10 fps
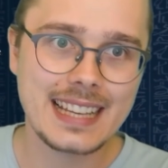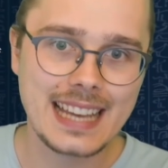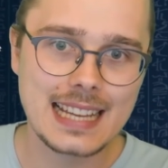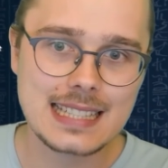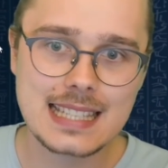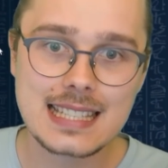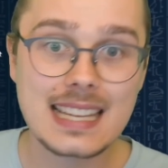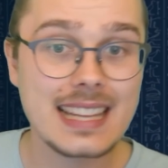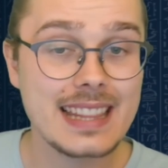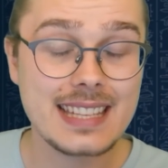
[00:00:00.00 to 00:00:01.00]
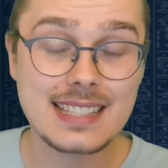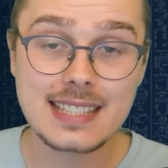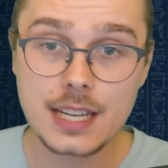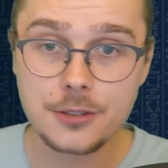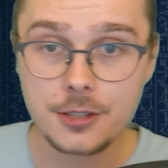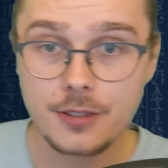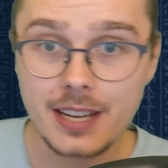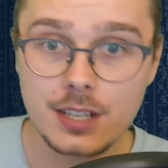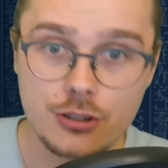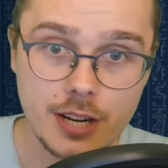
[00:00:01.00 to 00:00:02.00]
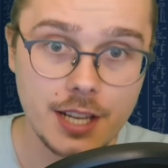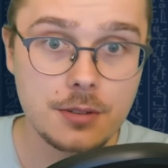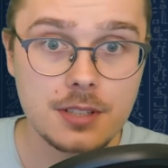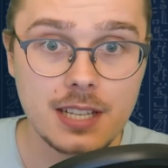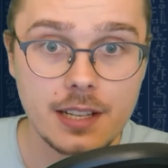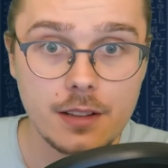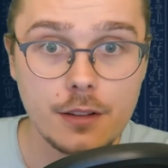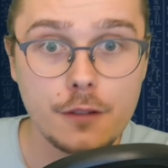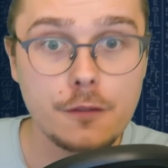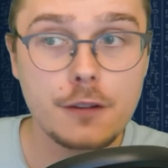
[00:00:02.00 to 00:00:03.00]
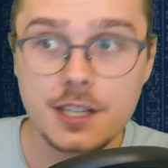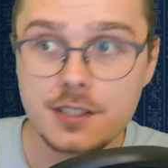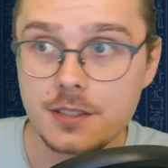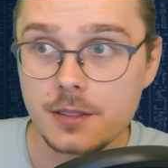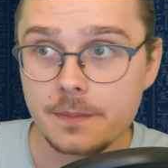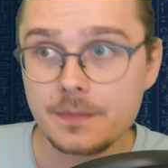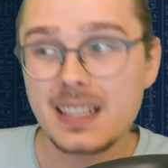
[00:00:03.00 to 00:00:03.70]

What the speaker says: gets the secret rare Draco Tail Frixel.